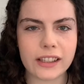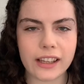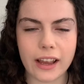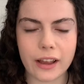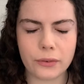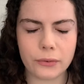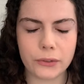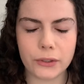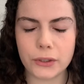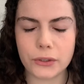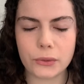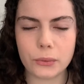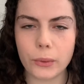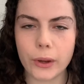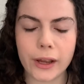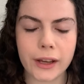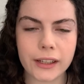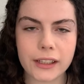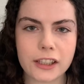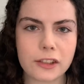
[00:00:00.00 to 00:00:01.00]
Kafka's
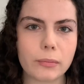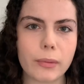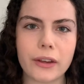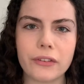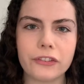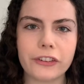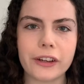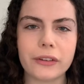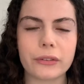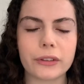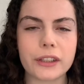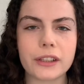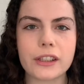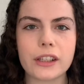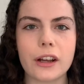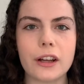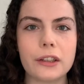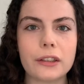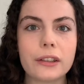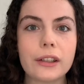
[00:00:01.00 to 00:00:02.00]
works. My favourites
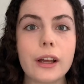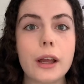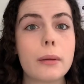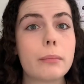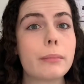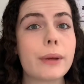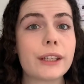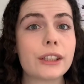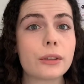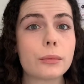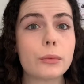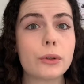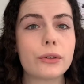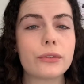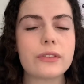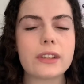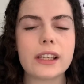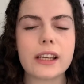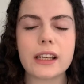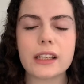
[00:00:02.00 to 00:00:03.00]
are
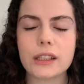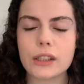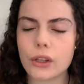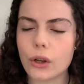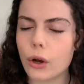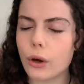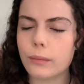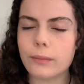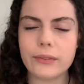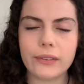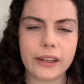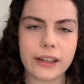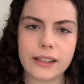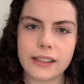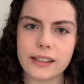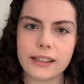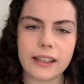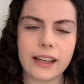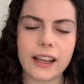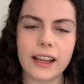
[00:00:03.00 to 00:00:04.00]
Metamorphosis,
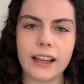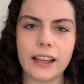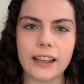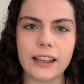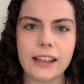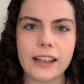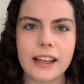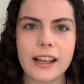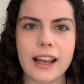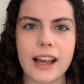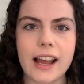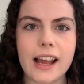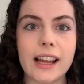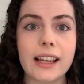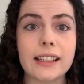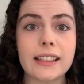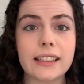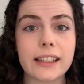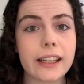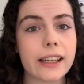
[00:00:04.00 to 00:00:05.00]
obviously,
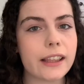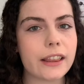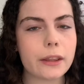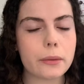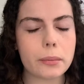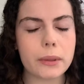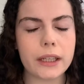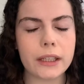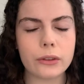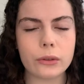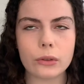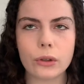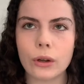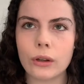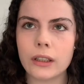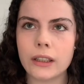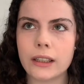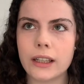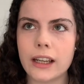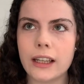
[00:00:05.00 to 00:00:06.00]
and In the Penal
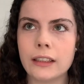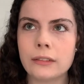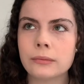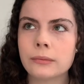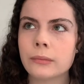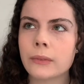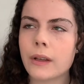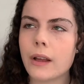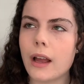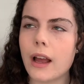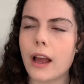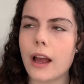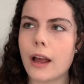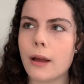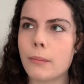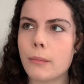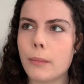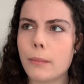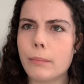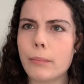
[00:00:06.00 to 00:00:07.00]
Colony.
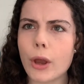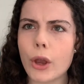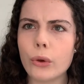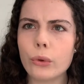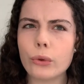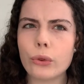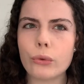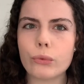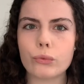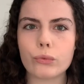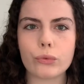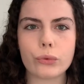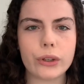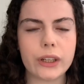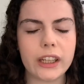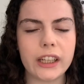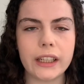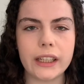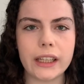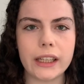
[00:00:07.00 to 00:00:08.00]
Both
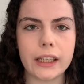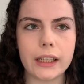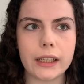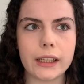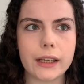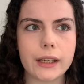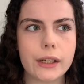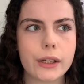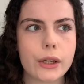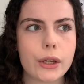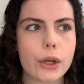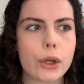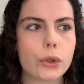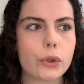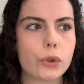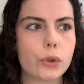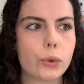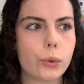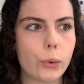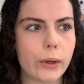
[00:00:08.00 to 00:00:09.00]
really
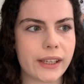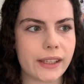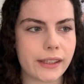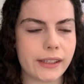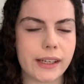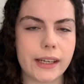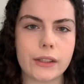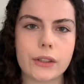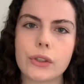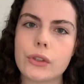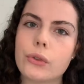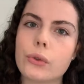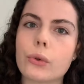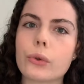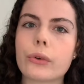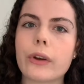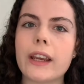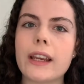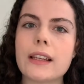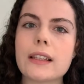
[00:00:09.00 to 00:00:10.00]
twisted
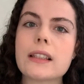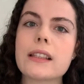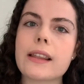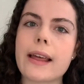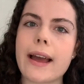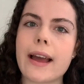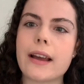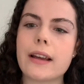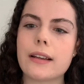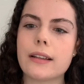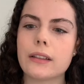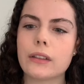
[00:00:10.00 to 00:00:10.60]
stories that